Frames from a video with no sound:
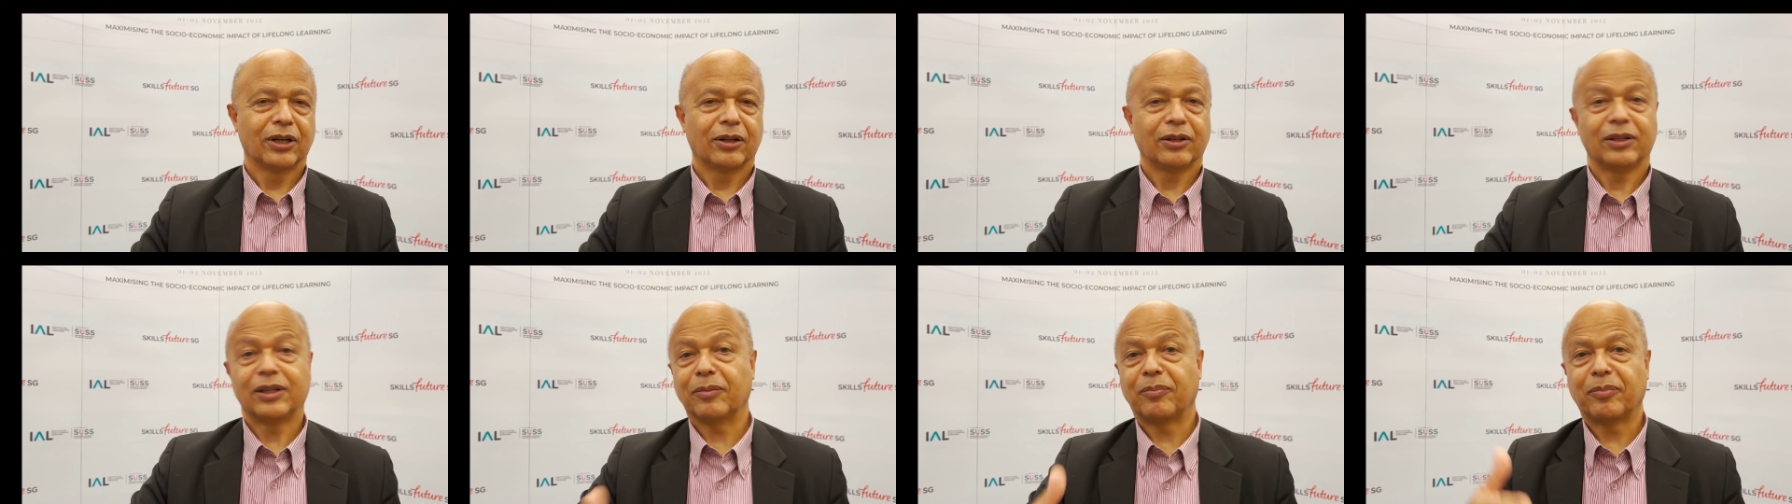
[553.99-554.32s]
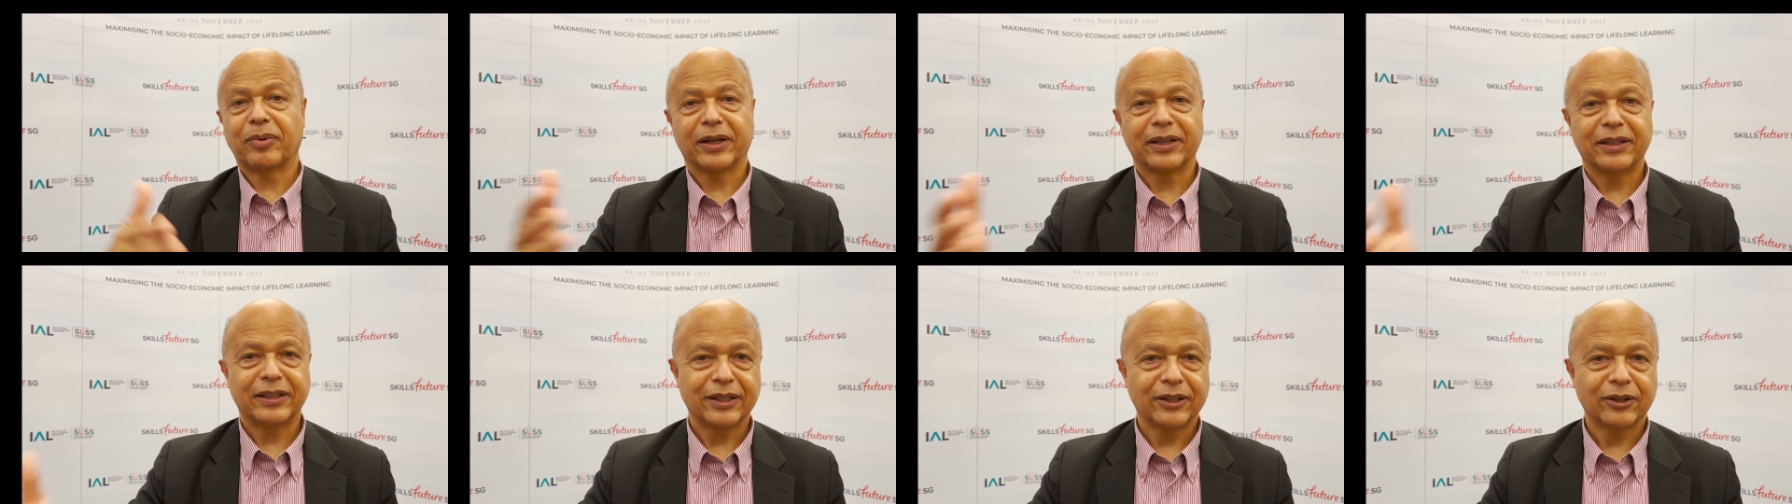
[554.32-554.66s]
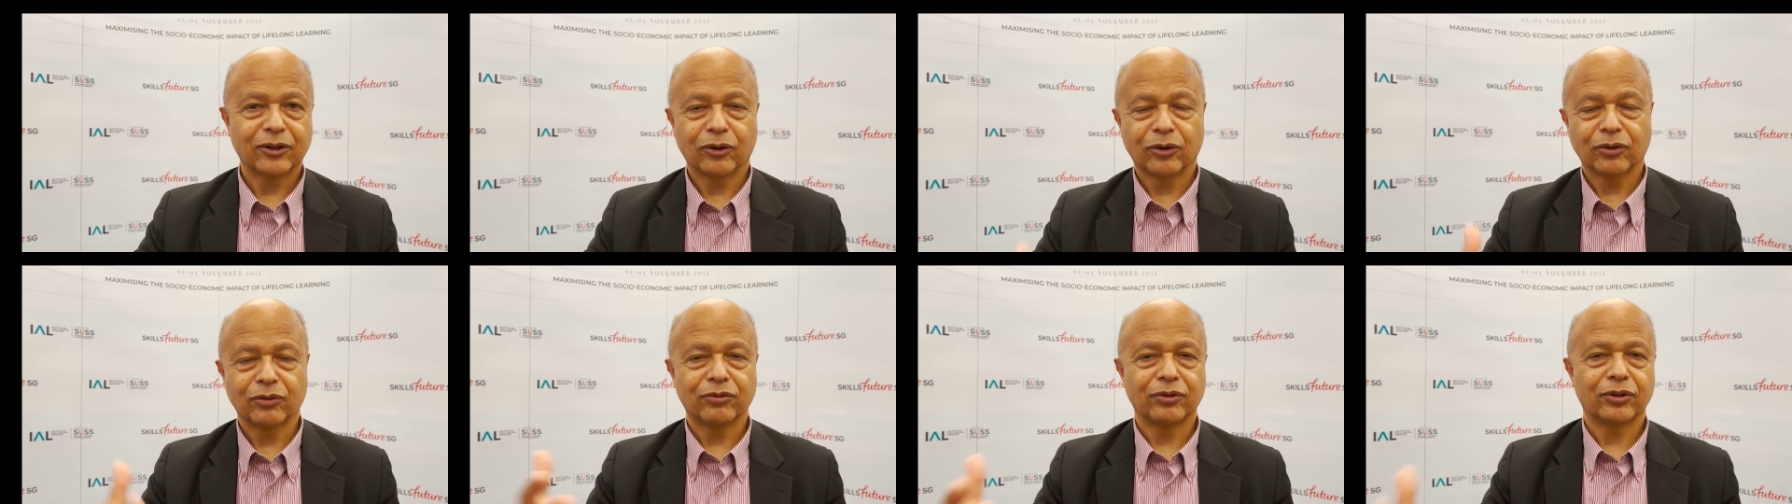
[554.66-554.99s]
depending
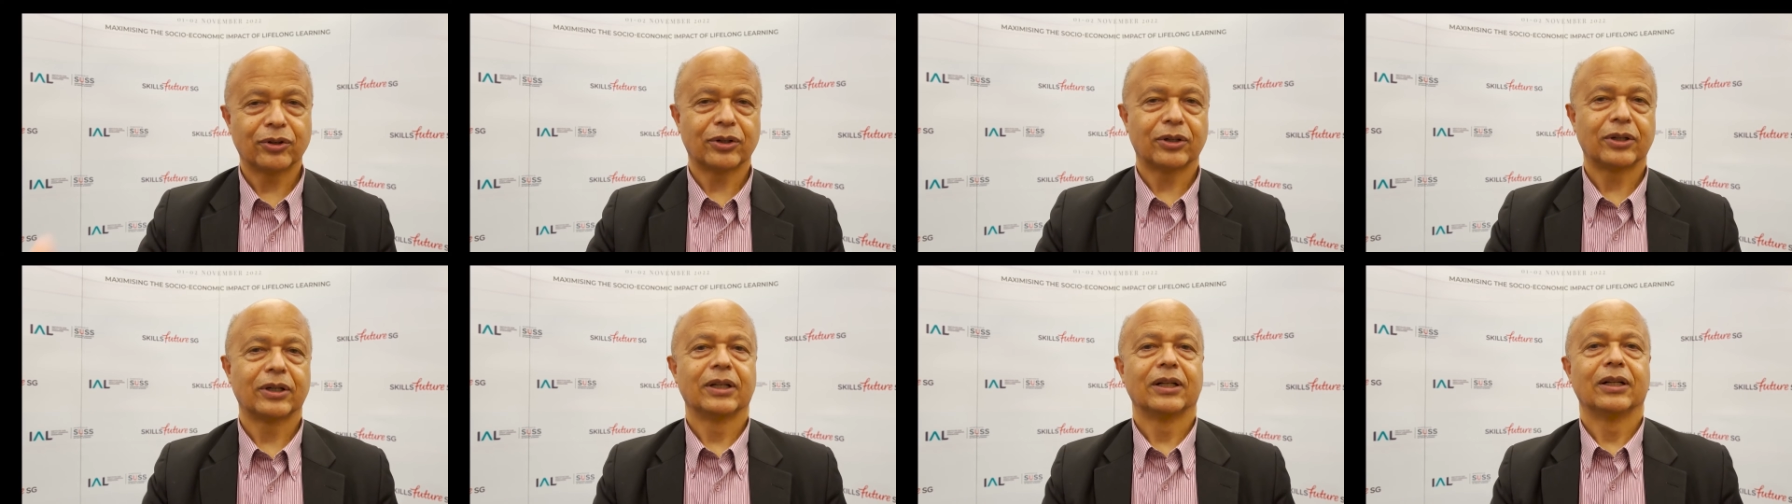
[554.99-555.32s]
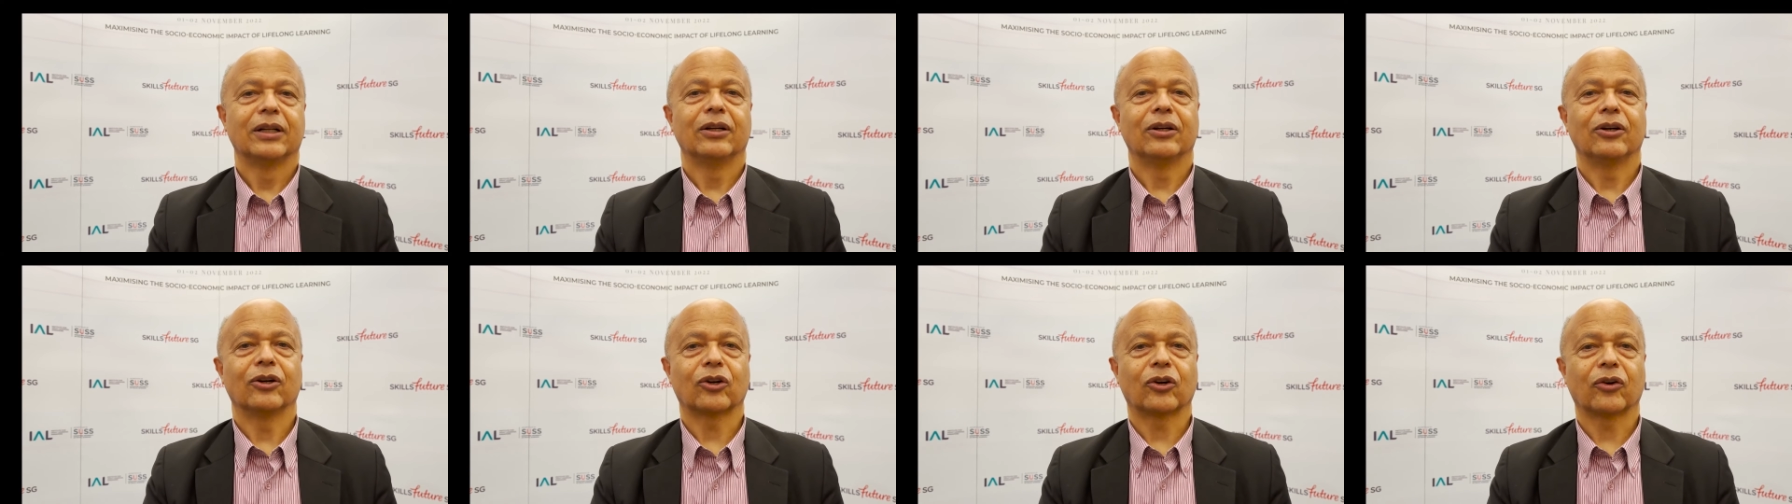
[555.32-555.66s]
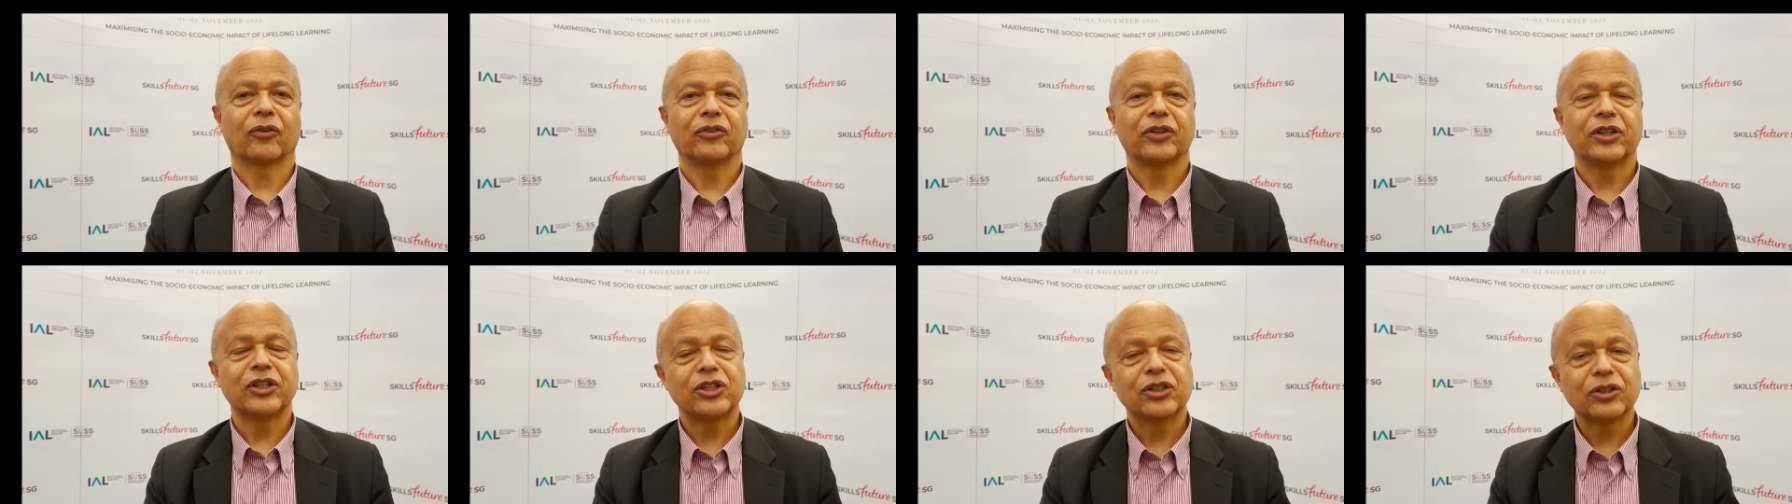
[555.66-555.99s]
on their
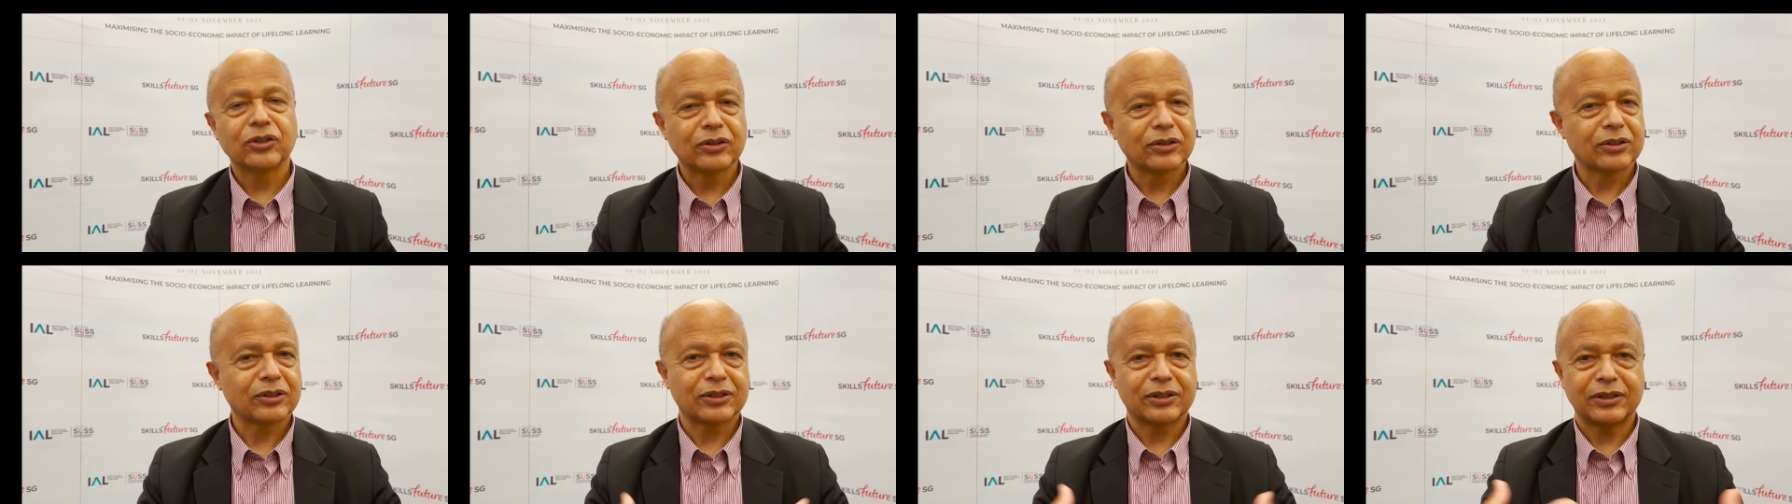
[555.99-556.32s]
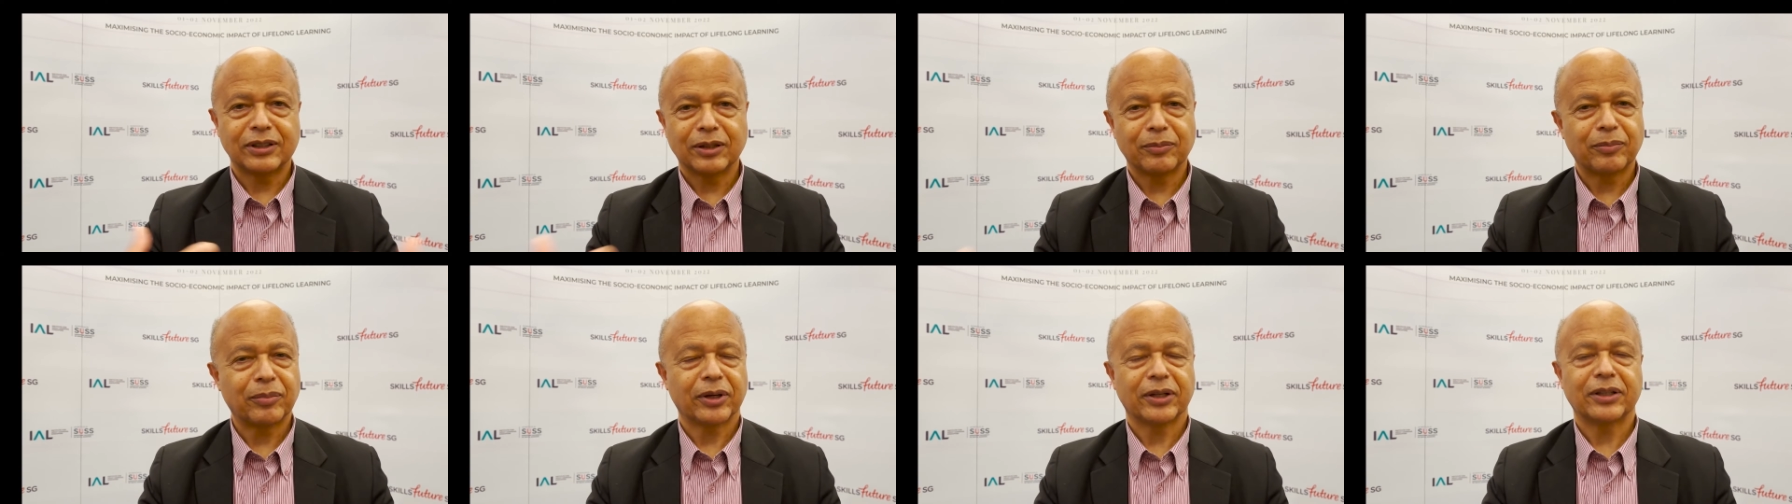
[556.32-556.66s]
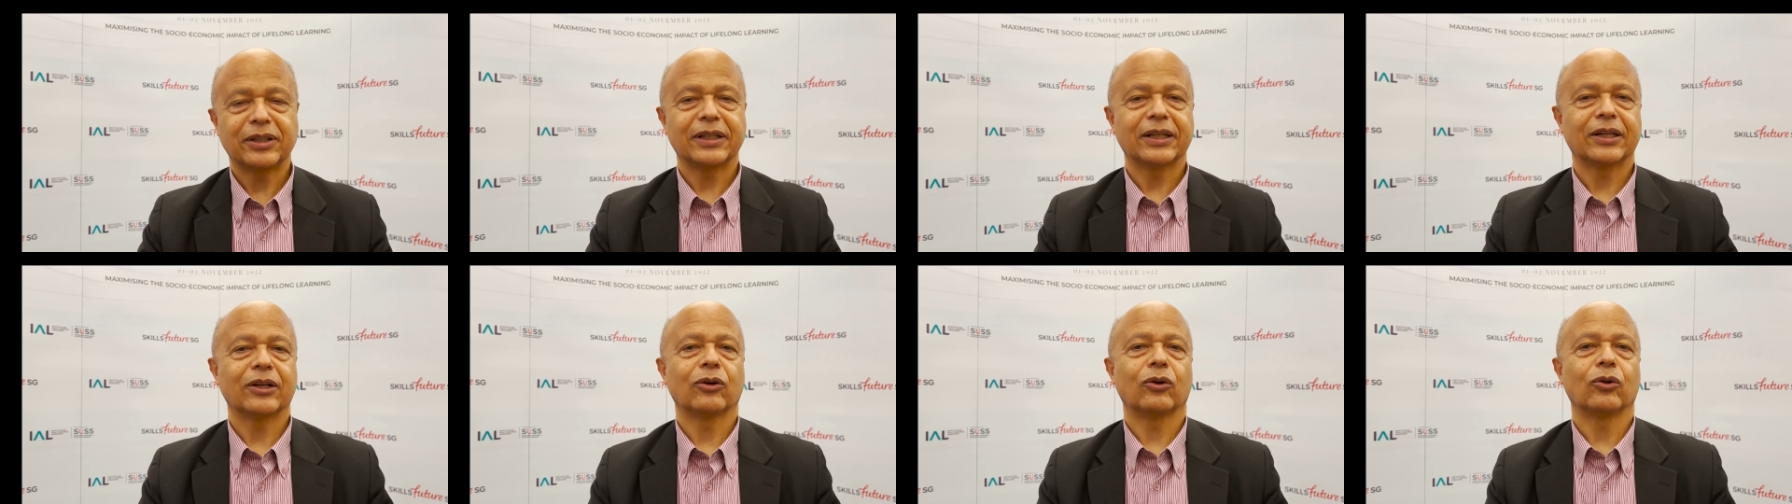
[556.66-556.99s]
conditions,
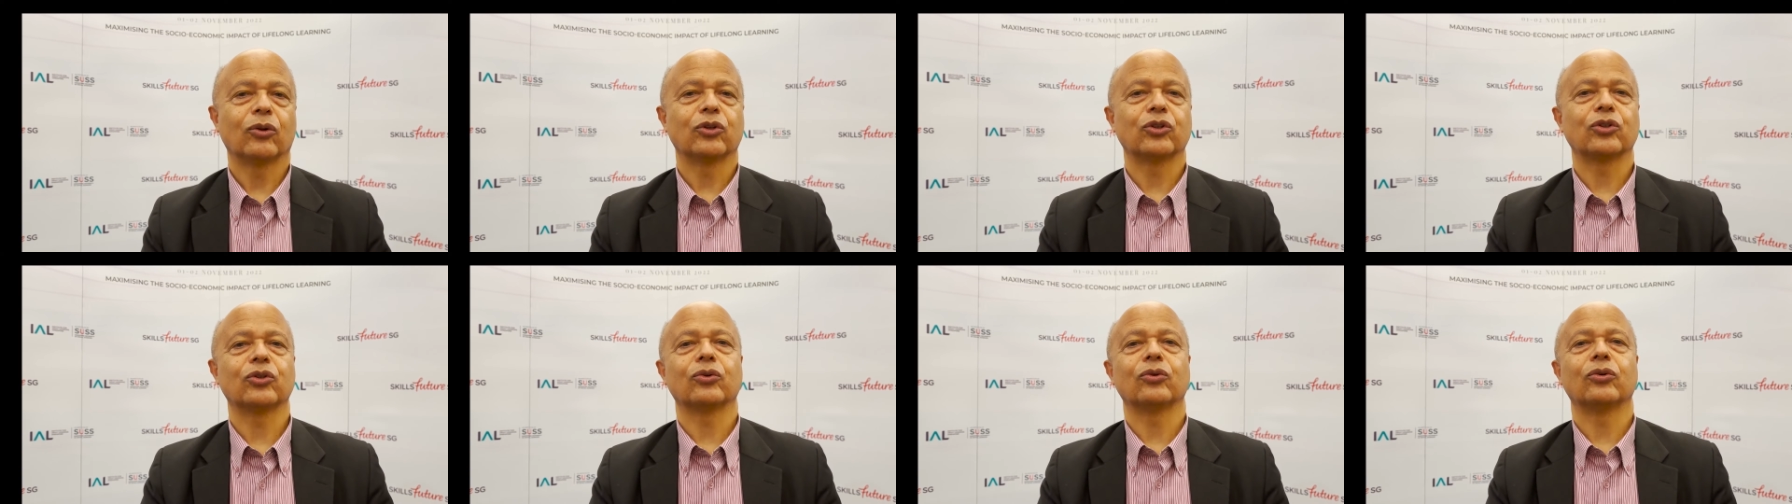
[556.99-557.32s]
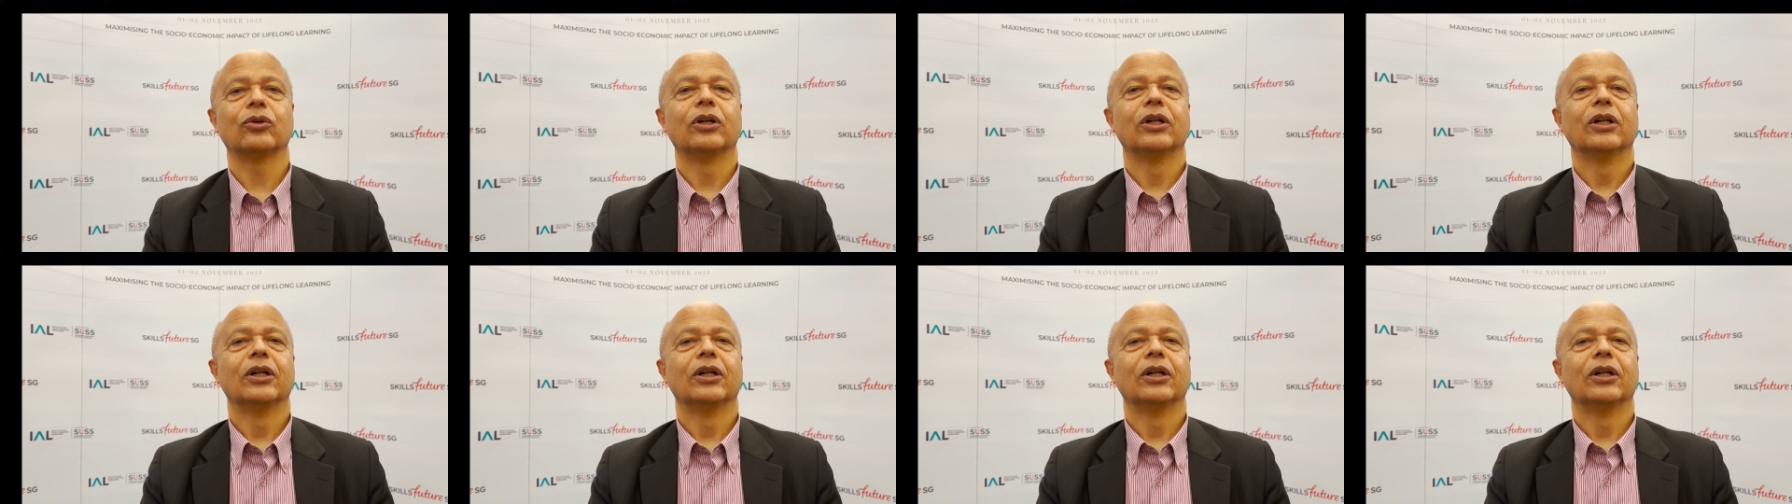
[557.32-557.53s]
depending also